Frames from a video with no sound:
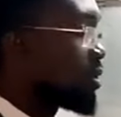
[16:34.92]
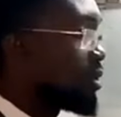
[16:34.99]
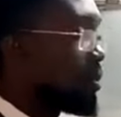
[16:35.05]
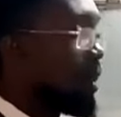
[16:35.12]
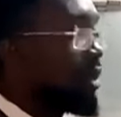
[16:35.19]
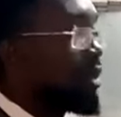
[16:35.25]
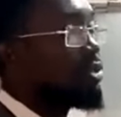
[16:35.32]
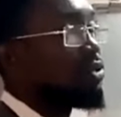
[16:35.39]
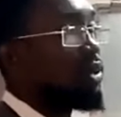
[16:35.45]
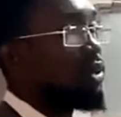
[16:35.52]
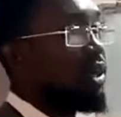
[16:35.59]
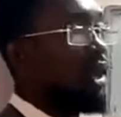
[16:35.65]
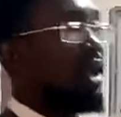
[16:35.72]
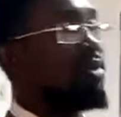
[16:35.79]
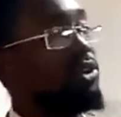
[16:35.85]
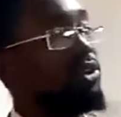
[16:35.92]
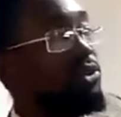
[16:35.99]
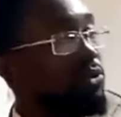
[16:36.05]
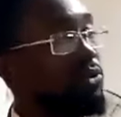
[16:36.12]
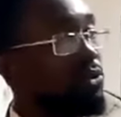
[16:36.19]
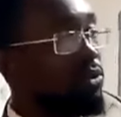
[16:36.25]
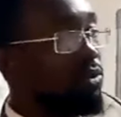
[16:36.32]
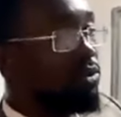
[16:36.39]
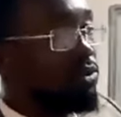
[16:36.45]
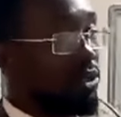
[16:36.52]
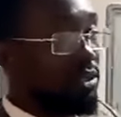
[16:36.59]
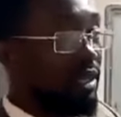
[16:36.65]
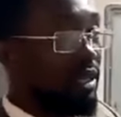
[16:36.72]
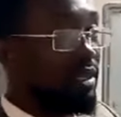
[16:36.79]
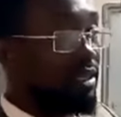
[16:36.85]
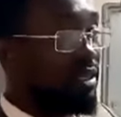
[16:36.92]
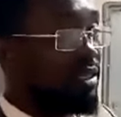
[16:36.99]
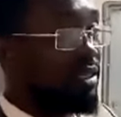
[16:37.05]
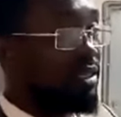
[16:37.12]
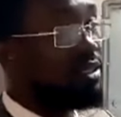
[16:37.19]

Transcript: the, the market to carry you, just like it did